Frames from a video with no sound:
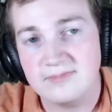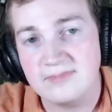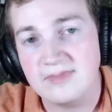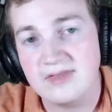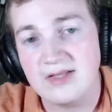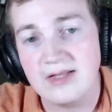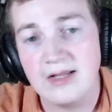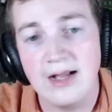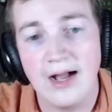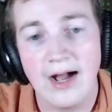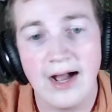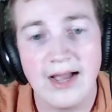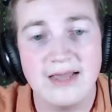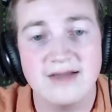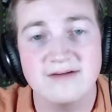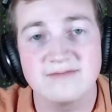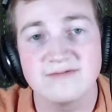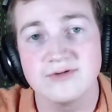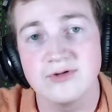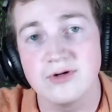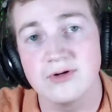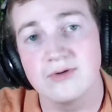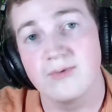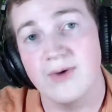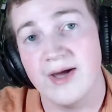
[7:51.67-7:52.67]
I have
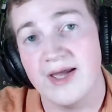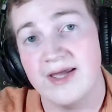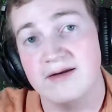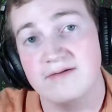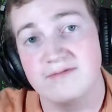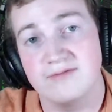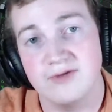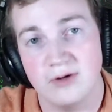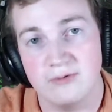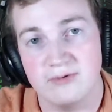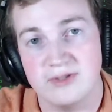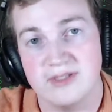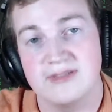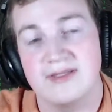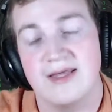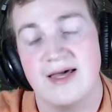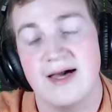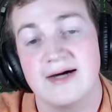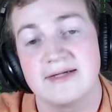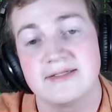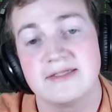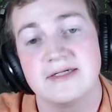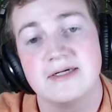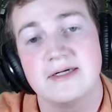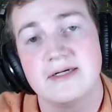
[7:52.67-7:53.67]
no way of knowing
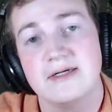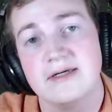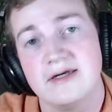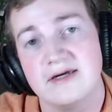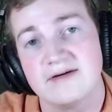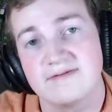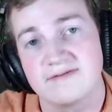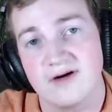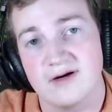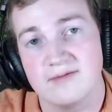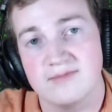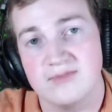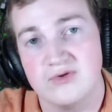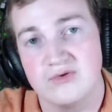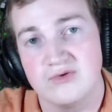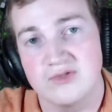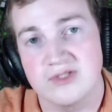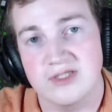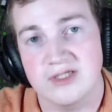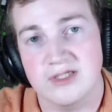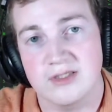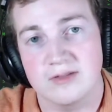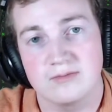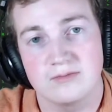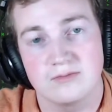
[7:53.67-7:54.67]
that if I'm
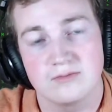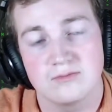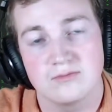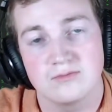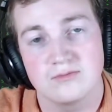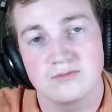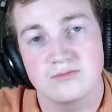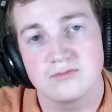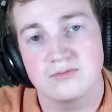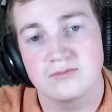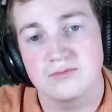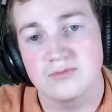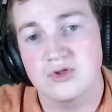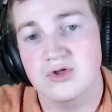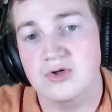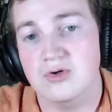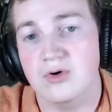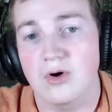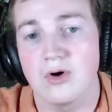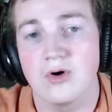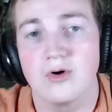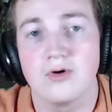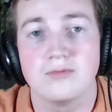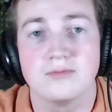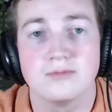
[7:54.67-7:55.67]
using
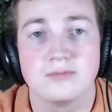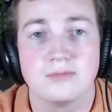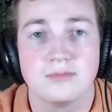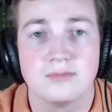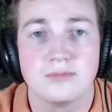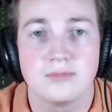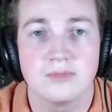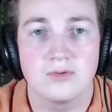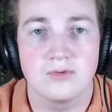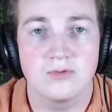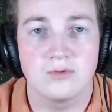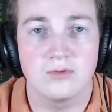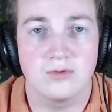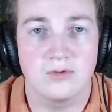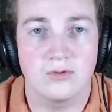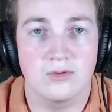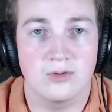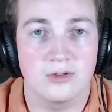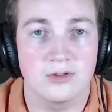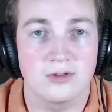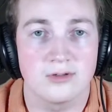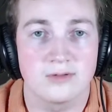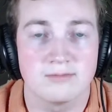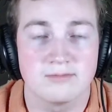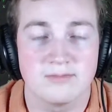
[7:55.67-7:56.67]
Chrome
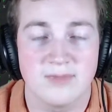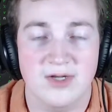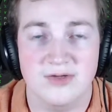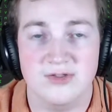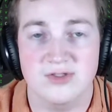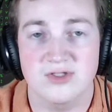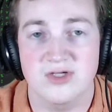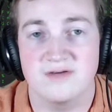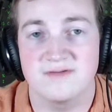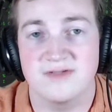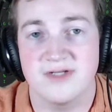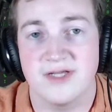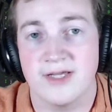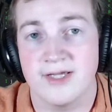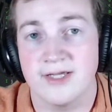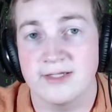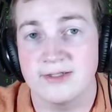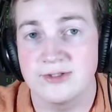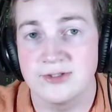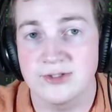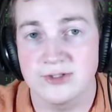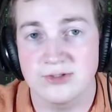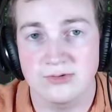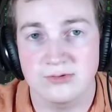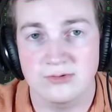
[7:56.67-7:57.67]
or Microsoft
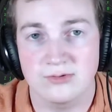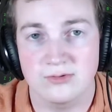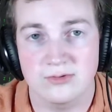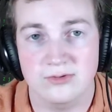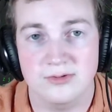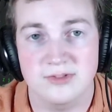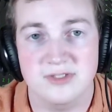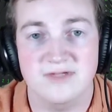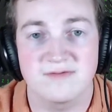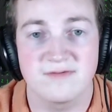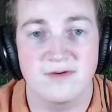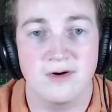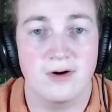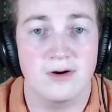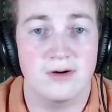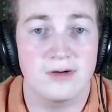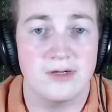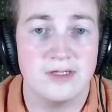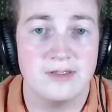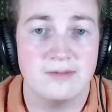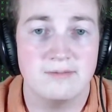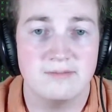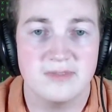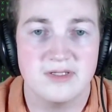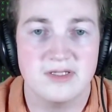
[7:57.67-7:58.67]
Edge or Safari,
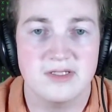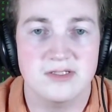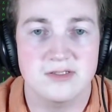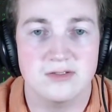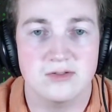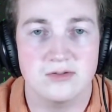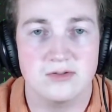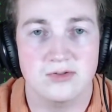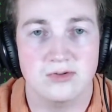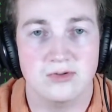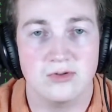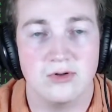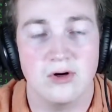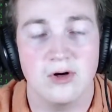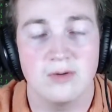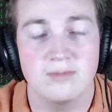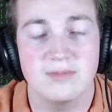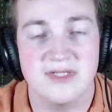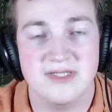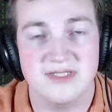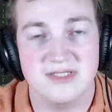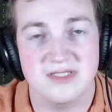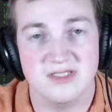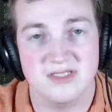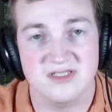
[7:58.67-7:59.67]
because those are all
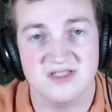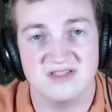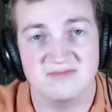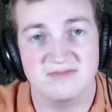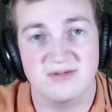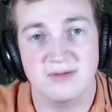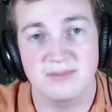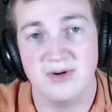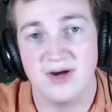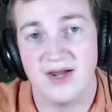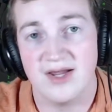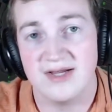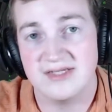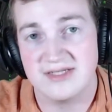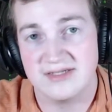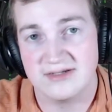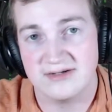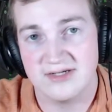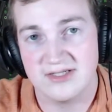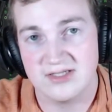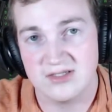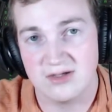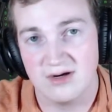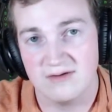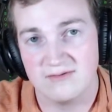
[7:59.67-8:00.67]
pieces of proprietary
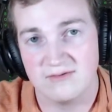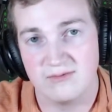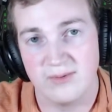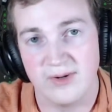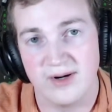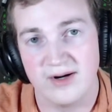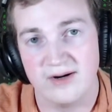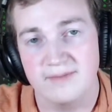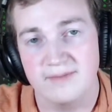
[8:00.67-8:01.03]
software.